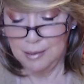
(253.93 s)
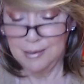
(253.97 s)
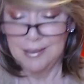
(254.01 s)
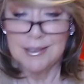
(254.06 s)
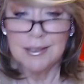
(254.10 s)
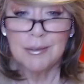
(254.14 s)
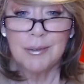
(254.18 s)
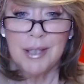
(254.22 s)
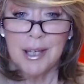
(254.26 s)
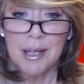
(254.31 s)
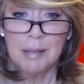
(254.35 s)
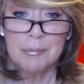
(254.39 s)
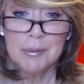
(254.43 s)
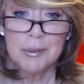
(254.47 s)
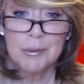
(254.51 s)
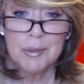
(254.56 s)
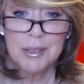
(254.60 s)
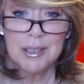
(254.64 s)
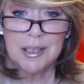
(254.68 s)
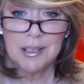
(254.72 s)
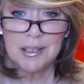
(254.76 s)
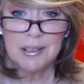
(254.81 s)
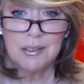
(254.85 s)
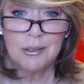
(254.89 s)
That's what happens
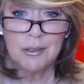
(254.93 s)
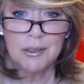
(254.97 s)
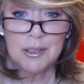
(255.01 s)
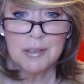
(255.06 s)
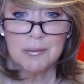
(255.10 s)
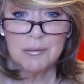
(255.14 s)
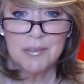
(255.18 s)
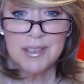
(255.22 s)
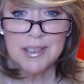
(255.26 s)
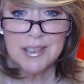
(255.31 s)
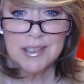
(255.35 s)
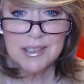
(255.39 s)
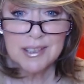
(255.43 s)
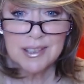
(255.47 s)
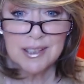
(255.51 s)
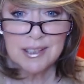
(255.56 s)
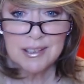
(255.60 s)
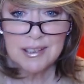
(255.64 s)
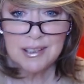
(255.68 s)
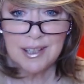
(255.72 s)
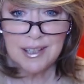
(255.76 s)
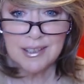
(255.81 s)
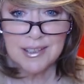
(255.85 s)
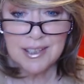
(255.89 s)
when you get old. Your
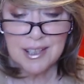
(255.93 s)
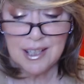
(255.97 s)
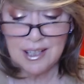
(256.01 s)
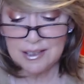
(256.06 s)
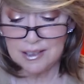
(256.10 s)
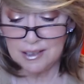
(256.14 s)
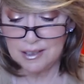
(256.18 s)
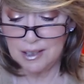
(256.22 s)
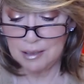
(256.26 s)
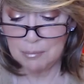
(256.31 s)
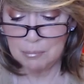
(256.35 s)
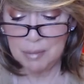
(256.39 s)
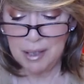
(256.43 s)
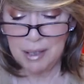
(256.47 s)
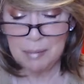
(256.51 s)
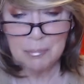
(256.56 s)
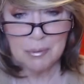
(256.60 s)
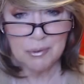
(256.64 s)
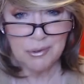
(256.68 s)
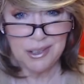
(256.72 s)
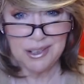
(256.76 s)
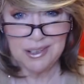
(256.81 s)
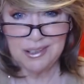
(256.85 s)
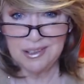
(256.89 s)
skin gets kind of like
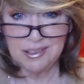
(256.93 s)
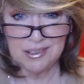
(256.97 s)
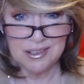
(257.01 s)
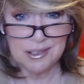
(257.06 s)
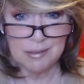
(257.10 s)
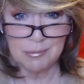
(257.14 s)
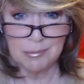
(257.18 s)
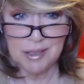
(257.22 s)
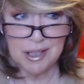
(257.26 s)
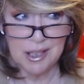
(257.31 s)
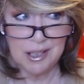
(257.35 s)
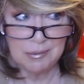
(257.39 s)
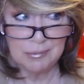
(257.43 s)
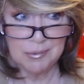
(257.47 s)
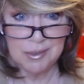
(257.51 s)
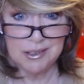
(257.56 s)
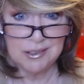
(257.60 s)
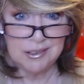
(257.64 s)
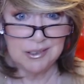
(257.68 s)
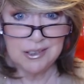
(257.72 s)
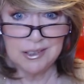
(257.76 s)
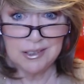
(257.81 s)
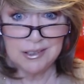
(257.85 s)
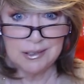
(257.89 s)
papery thin sometimes,
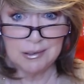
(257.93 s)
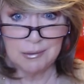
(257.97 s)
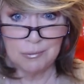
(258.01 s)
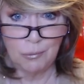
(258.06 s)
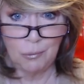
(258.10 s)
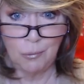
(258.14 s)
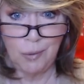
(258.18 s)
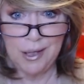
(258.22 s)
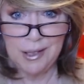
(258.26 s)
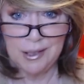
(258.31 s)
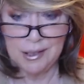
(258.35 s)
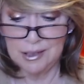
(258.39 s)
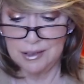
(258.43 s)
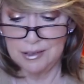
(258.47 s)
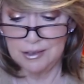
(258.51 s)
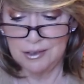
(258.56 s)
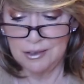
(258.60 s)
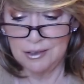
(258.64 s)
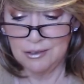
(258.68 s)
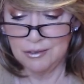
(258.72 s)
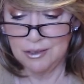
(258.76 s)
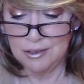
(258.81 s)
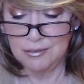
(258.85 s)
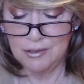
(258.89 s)
and you just whack it and
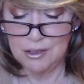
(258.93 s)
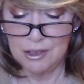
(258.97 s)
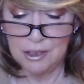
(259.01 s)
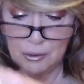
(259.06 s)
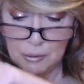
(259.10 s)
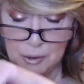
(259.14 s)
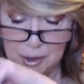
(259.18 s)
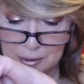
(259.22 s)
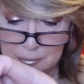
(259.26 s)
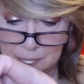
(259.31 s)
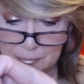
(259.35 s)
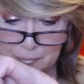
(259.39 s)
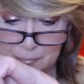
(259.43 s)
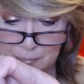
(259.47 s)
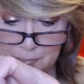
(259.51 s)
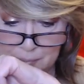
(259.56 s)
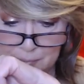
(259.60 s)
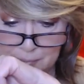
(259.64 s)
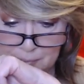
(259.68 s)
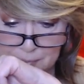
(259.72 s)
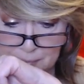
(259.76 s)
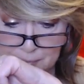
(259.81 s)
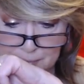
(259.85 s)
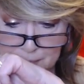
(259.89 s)
you don't even know it.
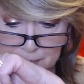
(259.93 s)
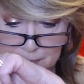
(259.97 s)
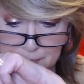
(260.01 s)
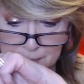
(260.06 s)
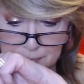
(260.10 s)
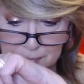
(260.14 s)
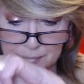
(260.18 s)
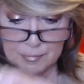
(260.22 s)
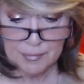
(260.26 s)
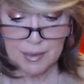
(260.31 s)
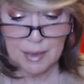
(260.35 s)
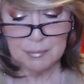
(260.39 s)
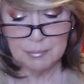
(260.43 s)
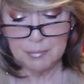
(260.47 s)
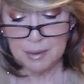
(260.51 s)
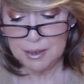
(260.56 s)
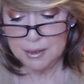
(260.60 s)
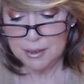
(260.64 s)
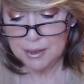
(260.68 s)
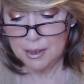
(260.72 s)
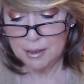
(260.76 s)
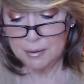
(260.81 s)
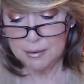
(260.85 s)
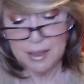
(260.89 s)

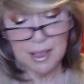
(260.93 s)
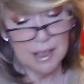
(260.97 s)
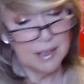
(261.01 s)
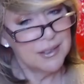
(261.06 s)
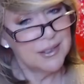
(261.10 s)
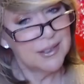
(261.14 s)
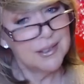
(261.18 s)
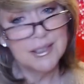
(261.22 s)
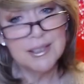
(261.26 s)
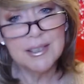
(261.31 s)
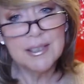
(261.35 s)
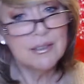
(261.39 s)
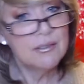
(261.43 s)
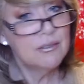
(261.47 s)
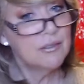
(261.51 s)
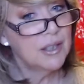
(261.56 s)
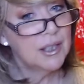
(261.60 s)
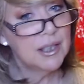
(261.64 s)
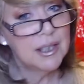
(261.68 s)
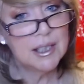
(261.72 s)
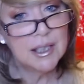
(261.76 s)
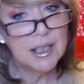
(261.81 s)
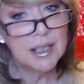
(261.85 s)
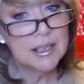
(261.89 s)
But uh, yeah, it's just a
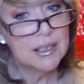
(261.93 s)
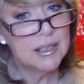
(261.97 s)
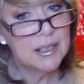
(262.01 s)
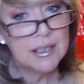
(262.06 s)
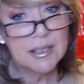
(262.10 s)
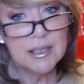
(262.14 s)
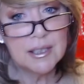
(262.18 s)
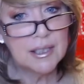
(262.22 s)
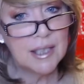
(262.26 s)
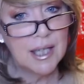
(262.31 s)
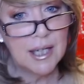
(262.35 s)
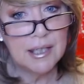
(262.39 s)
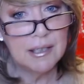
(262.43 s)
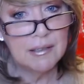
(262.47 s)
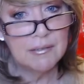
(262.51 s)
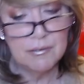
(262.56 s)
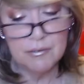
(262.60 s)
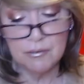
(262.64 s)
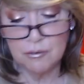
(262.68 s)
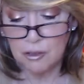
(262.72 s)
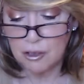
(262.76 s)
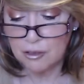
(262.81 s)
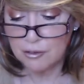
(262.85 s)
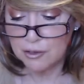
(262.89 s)
really nice light
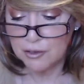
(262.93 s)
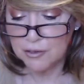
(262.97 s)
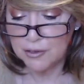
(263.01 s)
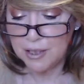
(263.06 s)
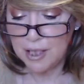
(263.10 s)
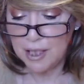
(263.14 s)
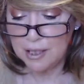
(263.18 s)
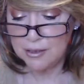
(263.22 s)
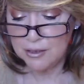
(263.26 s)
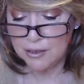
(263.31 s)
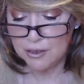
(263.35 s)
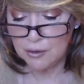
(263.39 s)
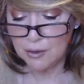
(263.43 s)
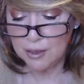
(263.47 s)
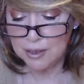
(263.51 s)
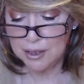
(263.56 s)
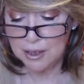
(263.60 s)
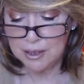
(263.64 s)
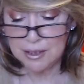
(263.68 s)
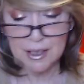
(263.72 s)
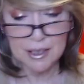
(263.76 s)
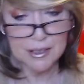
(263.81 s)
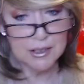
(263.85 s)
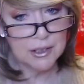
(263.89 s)
floral scent, so I
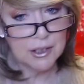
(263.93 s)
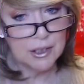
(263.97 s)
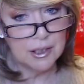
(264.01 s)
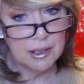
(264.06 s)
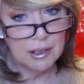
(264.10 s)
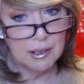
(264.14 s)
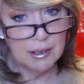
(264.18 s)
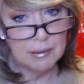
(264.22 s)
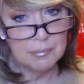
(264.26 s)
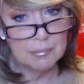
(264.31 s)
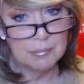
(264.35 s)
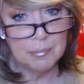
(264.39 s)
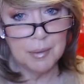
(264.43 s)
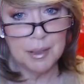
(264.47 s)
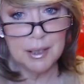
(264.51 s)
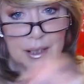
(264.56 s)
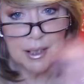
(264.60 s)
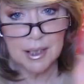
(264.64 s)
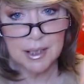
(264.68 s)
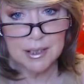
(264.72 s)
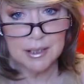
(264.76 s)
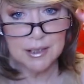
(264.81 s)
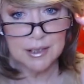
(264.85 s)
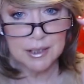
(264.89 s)
think that's going to be
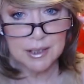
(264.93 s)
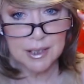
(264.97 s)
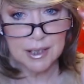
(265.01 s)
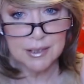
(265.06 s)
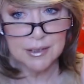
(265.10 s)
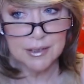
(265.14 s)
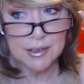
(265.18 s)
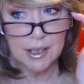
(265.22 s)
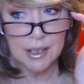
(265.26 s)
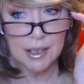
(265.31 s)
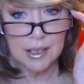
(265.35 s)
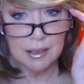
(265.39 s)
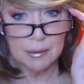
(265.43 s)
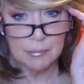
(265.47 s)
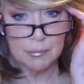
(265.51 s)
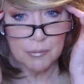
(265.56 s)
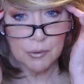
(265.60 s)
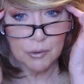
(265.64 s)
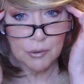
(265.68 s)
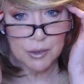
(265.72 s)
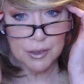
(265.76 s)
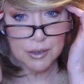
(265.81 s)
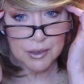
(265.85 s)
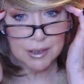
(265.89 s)
nice because I am
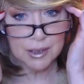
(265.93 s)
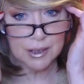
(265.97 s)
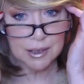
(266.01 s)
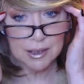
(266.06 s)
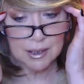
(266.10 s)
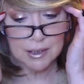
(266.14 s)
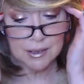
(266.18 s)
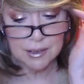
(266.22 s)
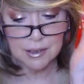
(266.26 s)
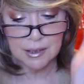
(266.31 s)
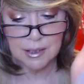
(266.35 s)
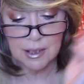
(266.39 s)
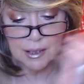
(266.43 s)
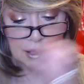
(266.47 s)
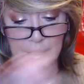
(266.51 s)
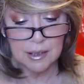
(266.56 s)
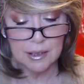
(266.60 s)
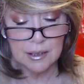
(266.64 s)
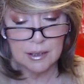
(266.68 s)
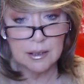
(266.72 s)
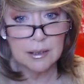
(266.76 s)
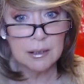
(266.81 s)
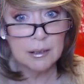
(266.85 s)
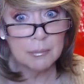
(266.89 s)
noticing these are getting
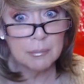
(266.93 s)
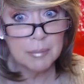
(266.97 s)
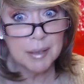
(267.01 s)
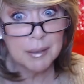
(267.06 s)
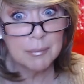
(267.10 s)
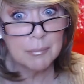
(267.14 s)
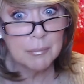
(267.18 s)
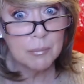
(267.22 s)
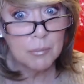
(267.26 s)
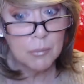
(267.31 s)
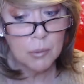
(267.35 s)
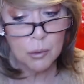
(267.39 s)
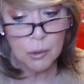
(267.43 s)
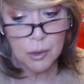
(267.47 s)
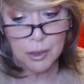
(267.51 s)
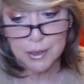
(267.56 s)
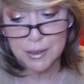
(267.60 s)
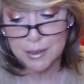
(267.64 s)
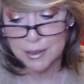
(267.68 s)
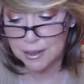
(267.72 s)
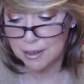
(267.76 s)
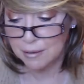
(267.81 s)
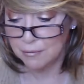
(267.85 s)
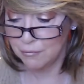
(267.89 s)
a little bit more
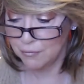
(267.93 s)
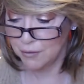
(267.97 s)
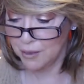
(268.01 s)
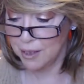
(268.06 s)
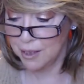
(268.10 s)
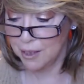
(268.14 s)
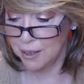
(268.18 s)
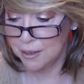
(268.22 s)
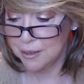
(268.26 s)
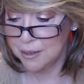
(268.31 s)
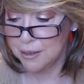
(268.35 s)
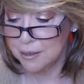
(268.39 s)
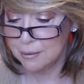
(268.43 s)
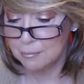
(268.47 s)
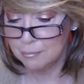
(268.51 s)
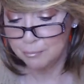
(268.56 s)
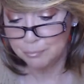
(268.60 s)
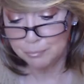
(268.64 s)
defined.